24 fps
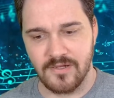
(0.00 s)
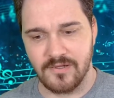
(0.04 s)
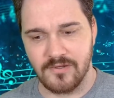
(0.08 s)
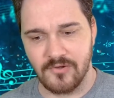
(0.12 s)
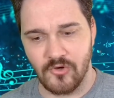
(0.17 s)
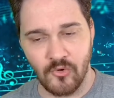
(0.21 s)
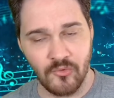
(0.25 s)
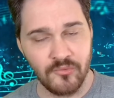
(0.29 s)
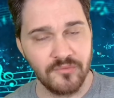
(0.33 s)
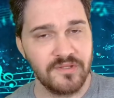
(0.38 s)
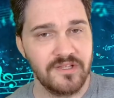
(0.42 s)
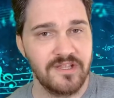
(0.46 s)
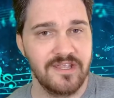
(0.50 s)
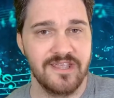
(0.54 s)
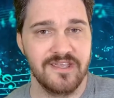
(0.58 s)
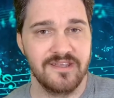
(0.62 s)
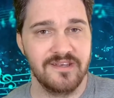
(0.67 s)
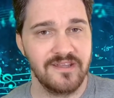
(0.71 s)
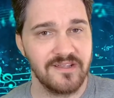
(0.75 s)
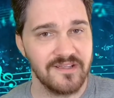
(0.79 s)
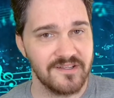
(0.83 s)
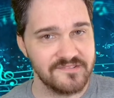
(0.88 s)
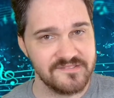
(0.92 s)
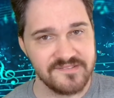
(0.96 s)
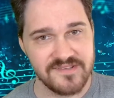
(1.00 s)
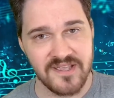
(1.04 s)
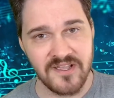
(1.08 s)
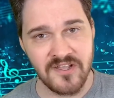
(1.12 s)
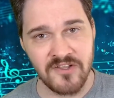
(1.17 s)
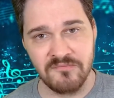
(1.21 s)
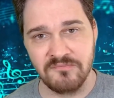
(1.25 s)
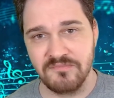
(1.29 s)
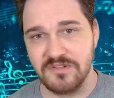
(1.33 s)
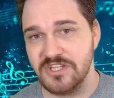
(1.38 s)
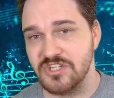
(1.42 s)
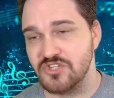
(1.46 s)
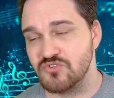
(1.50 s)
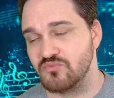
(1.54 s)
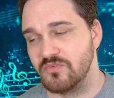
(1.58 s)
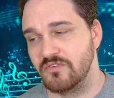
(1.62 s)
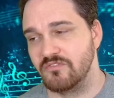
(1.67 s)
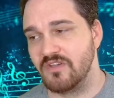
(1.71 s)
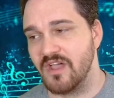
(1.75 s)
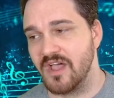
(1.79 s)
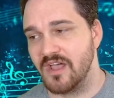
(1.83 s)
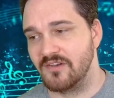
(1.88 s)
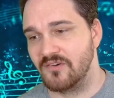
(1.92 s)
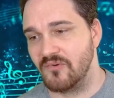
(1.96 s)
only hitting on downbeats.
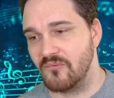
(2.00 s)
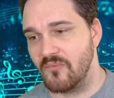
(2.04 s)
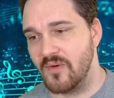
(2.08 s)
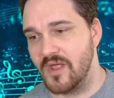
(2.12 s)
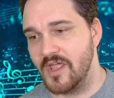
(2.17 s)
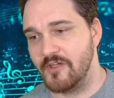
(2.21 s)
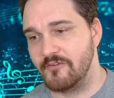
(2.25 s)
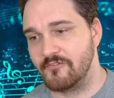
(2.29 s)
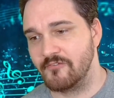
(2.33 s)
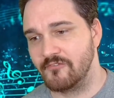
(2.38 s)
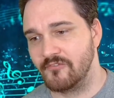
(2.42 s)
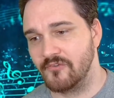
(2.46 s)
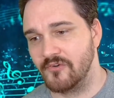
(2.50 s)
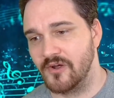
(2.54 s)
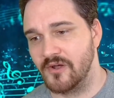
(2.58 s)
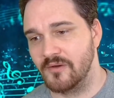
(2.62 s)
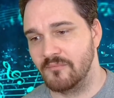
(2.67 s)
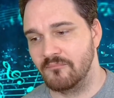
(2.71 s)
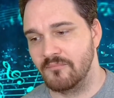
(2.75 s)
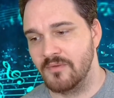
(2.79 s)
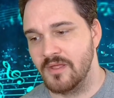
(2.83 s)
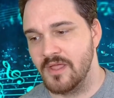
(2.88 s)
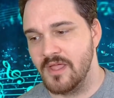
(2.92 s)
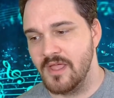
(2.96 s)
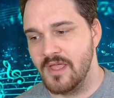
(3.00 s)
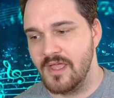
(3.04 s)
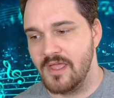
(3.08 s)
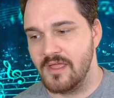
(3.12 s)
We've gotten away from